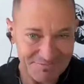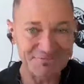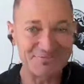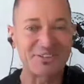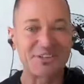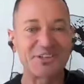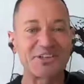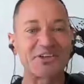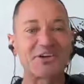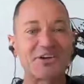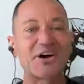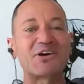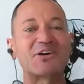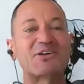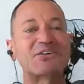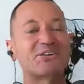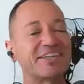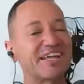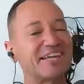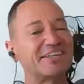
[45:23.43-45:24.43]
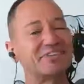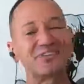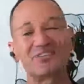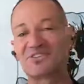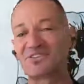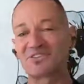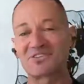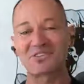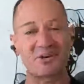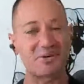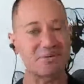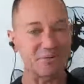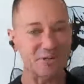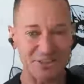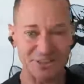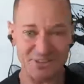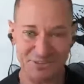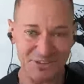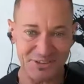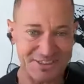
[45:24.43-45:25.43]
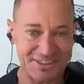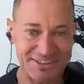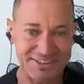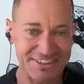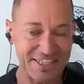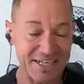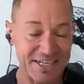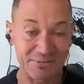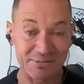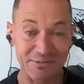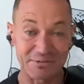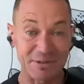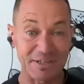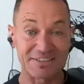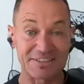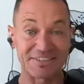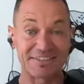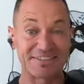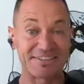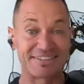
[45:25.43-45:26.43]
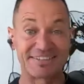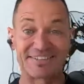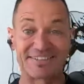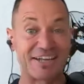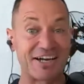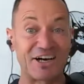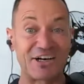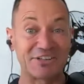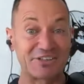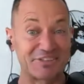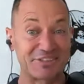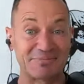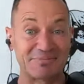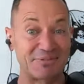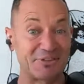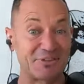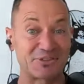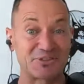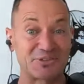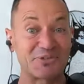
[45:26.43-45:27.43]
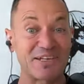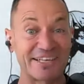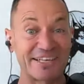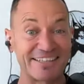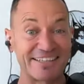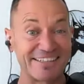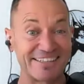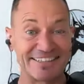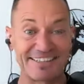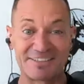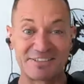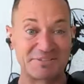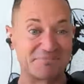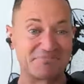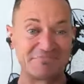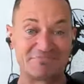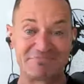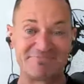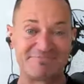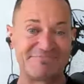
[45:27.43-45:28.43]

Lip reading: very honored. Thank you so much for this time. It was awesome. It's real.